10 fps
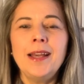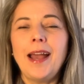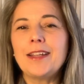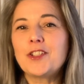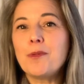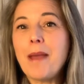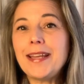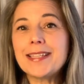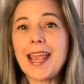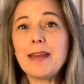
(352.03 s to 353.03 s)
And to
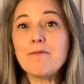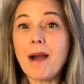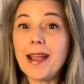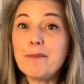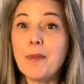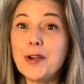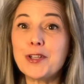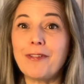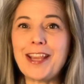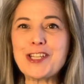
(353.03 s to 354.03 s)
maintain my
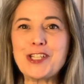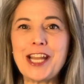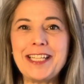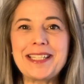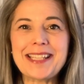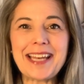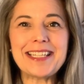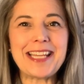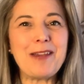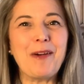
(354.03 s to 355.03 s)
motivation and
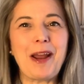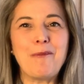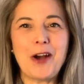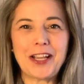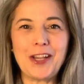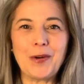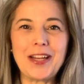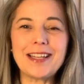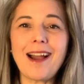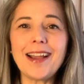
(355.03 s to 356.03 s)
sanity when I'm working on
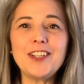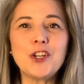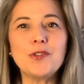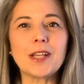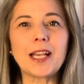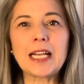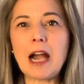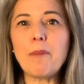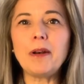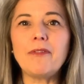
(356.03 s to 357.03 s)
it, I choose a
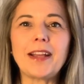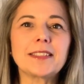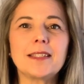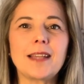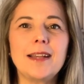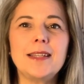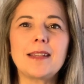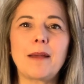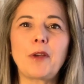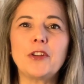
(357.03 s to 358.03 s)
couple of exercises
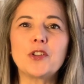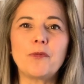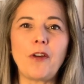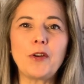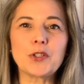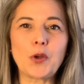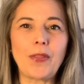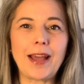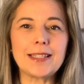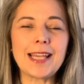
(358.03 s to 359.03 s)
I'm going to focus on
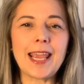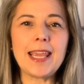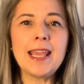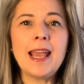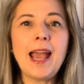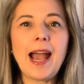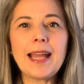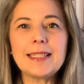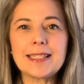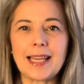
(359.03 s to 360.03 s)
that day
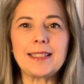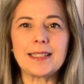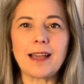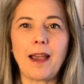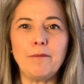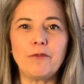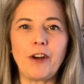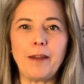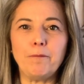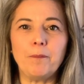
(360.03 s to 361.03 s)
and set a time
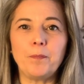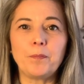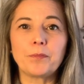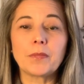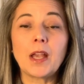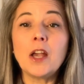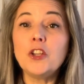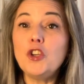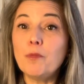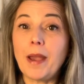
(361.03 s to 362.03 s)
frame.
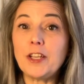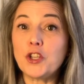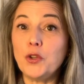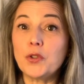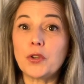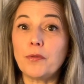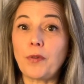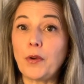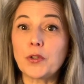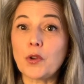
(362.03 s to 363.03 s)
You may choose to
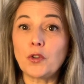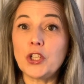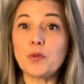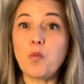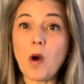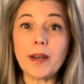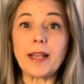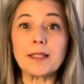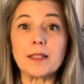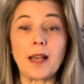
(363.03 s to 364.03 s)
focus just one
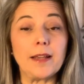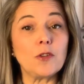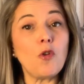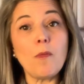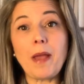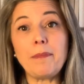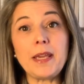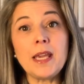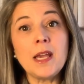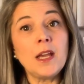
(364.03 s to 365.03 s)
exercise or
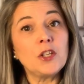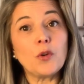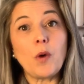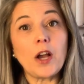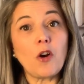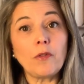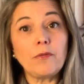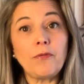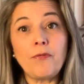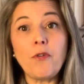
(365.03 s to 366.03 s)
maybe to work on
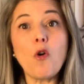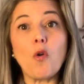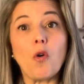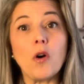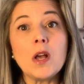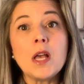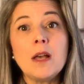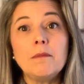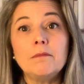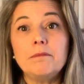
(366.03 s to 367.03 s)
4.
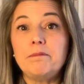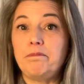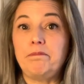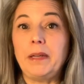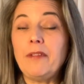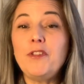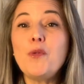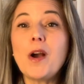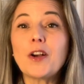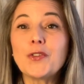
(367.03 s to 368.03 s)
But if you
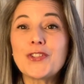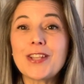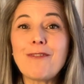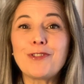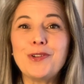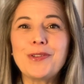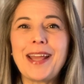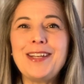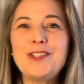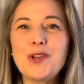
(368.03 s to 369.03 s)
work on several,
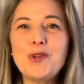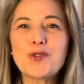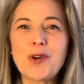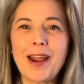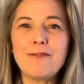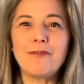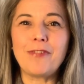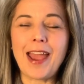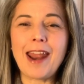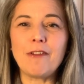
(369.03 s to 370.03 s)
then do try and
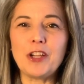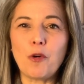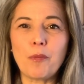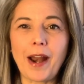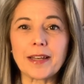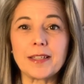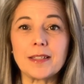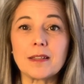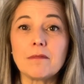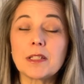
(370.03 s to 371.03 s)
vary your
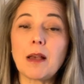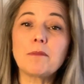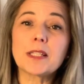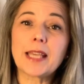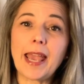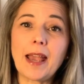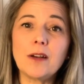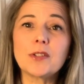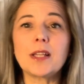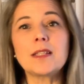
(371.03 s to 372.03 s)
practice. Some
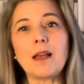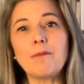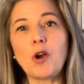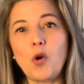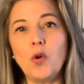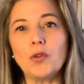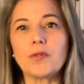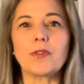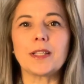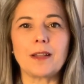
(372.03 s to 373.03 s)
scales and some chords,
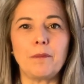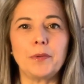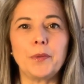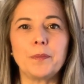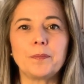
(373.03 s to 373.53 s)
for example.